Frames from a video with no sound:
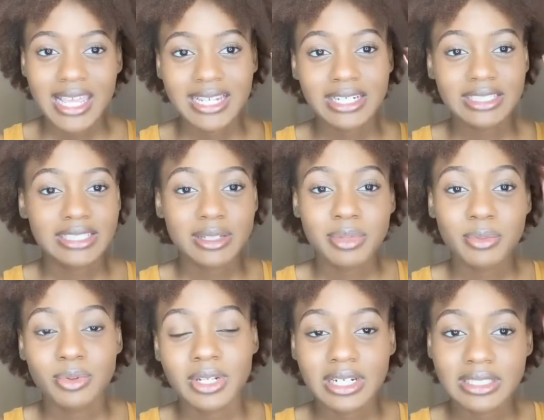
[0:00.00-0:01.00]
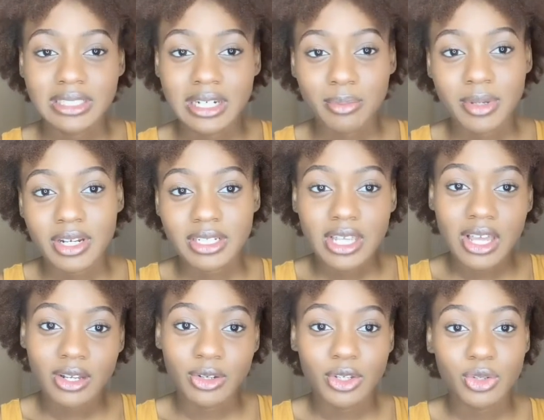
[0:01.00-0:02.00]
There are some people that sit up here and
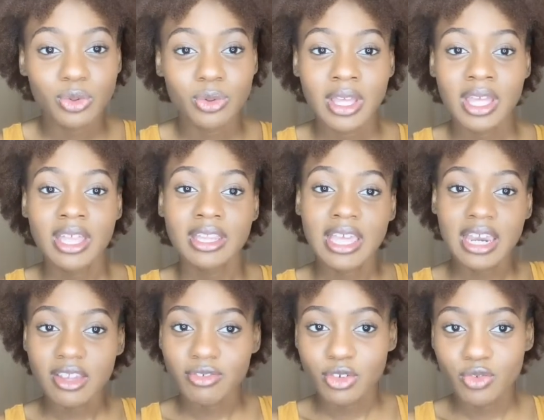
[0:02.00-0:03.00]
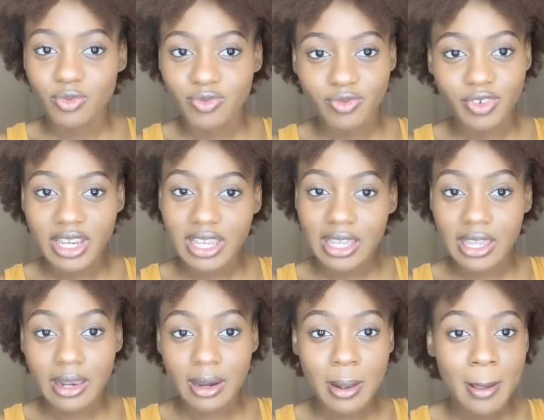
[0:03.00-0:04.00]
tell you that if you
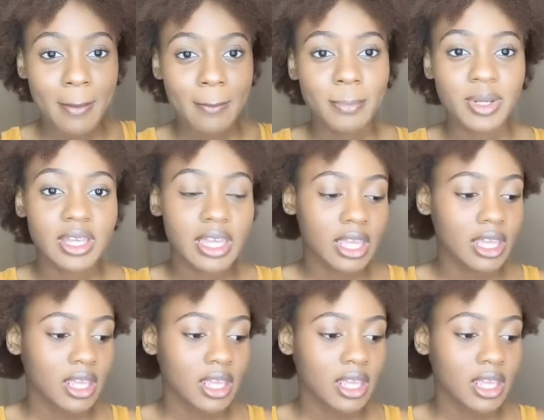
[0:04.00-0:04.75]
freaking put